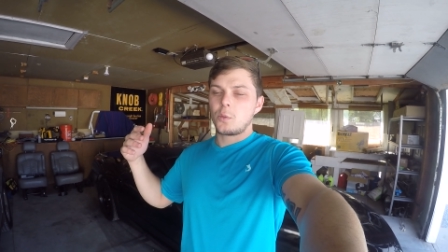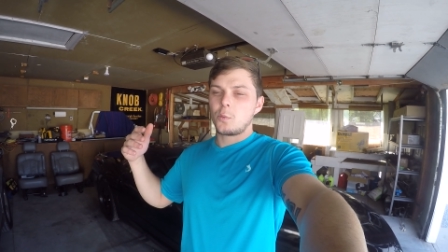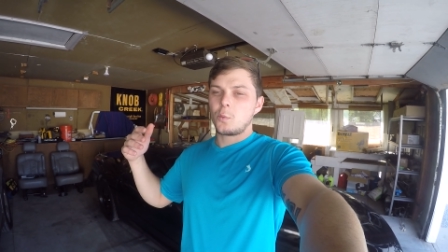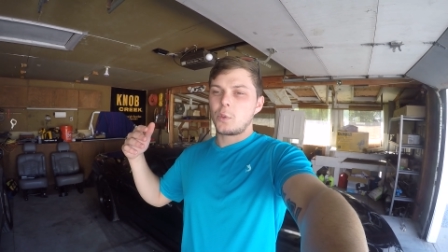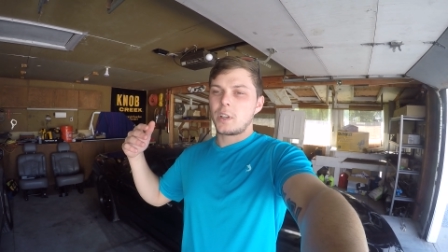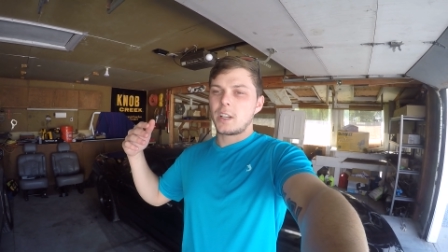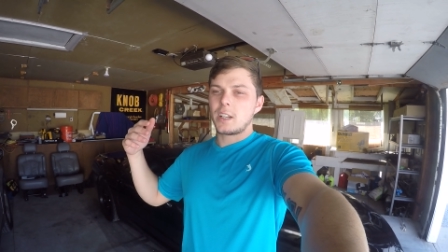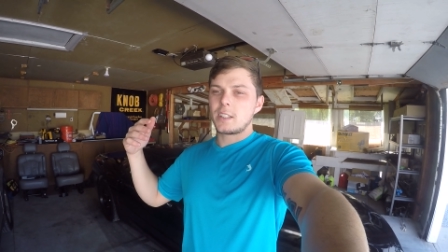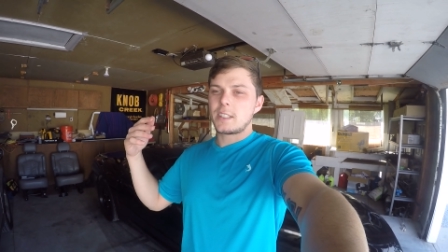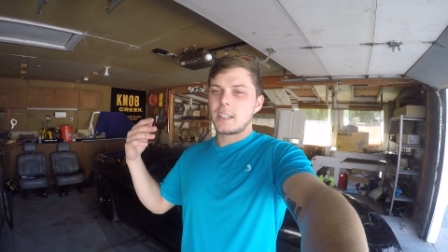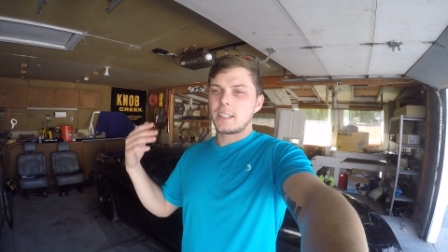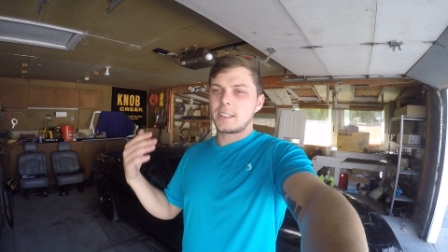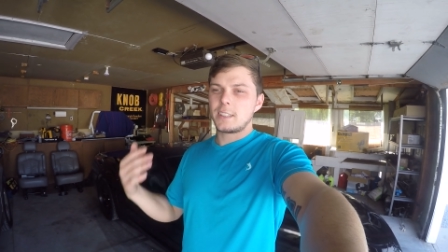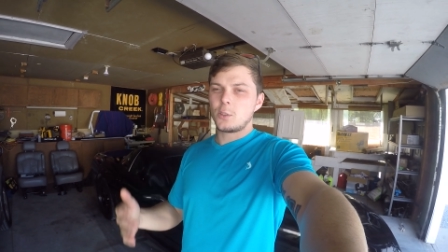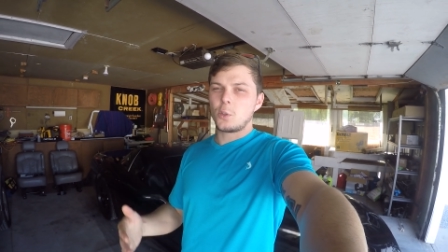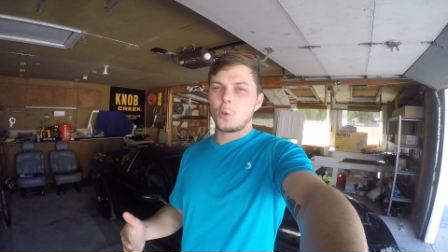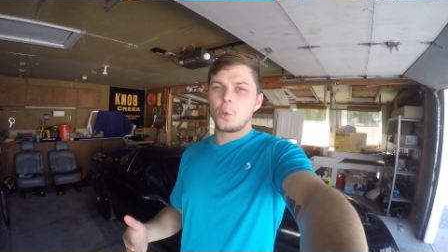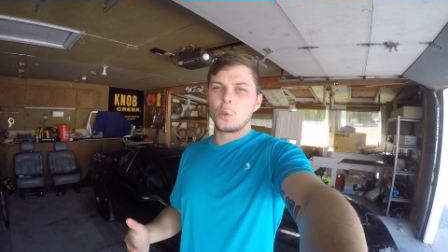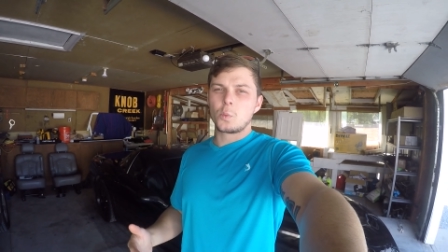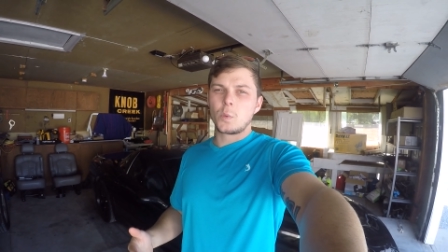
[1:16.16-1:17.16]
we got to take
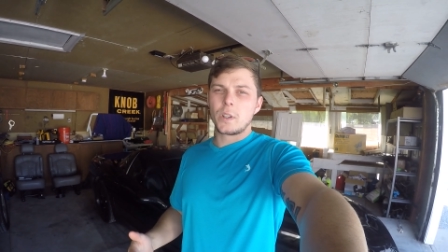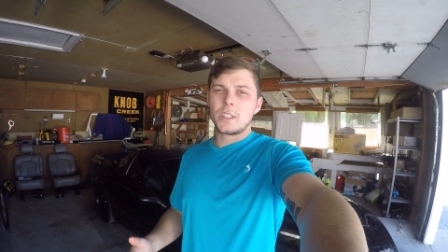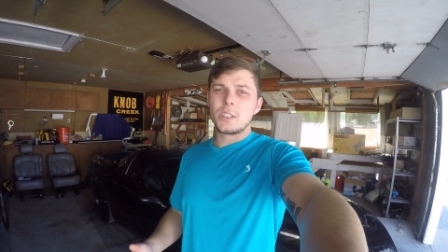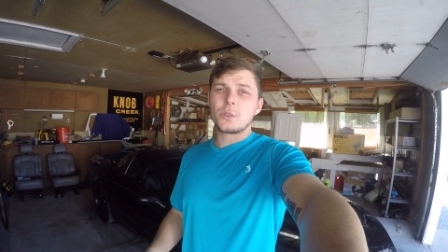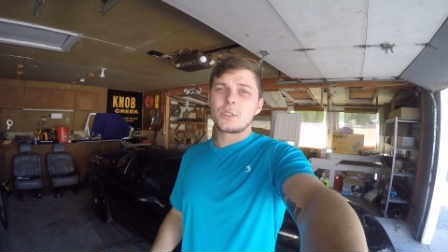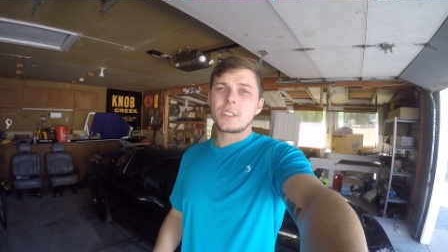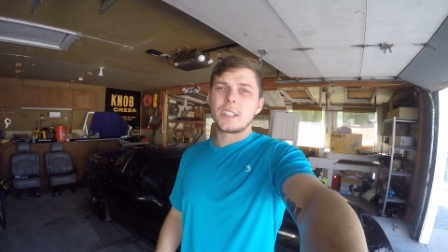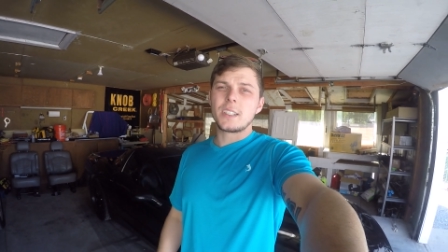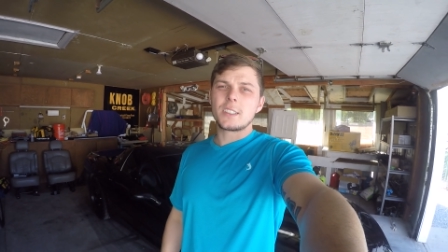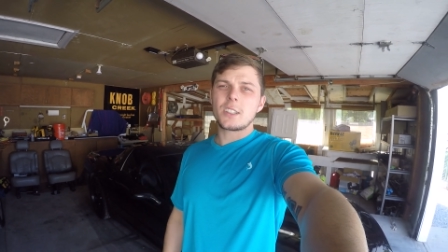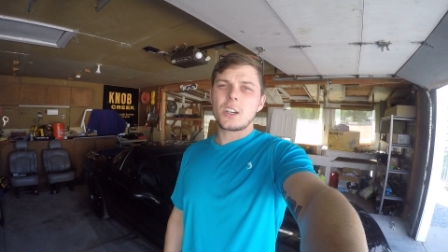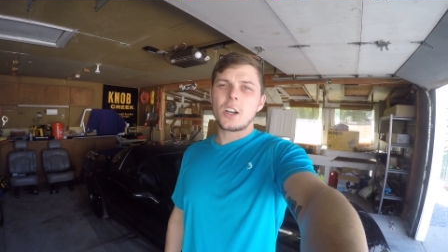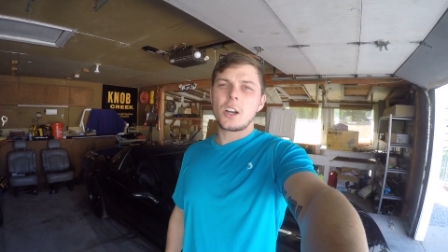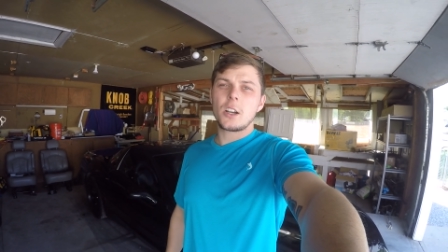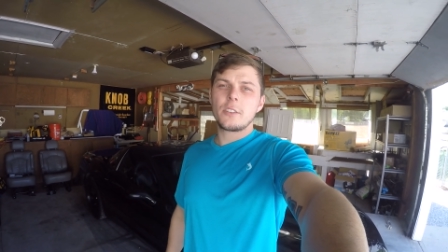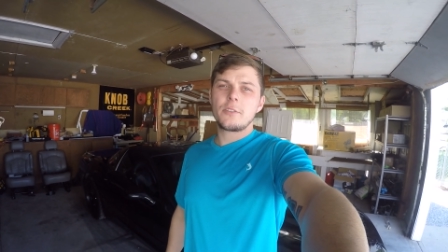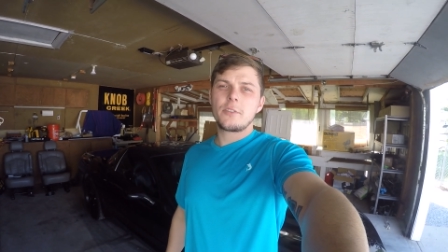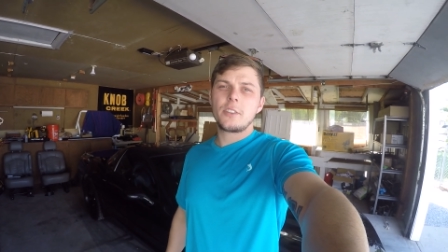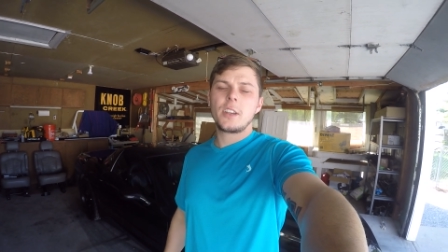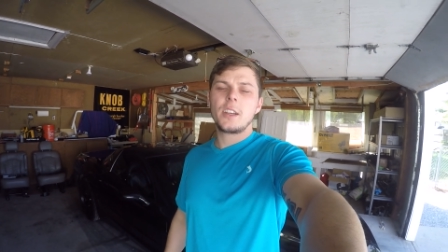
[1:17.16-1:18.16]
the old window tint
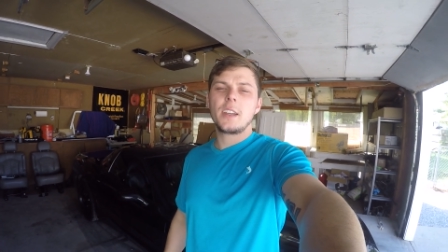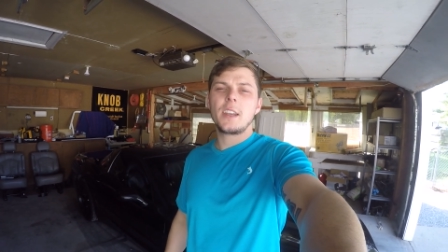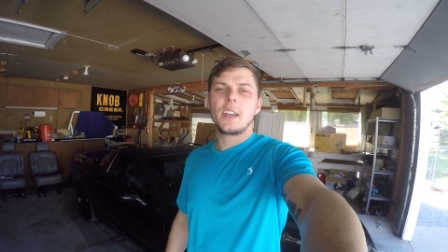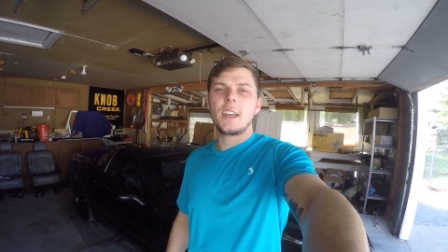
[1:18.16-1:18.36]
off,